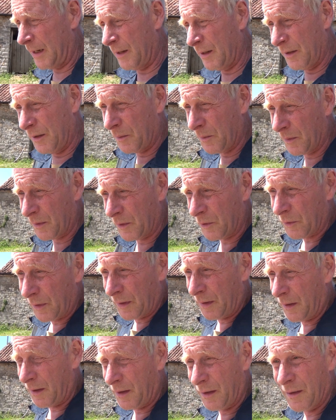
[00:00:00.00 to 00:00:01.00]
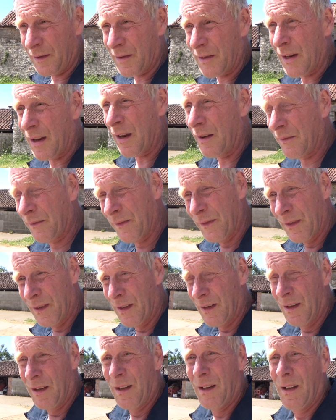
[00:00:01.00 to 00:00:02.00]
and you want to drink and stuff,
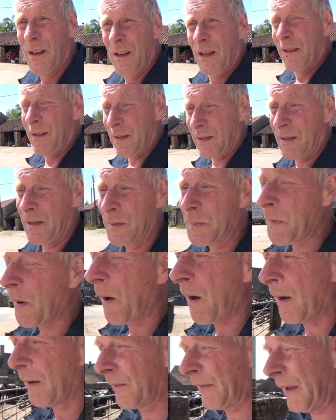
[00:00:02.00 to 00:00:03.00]
this is part of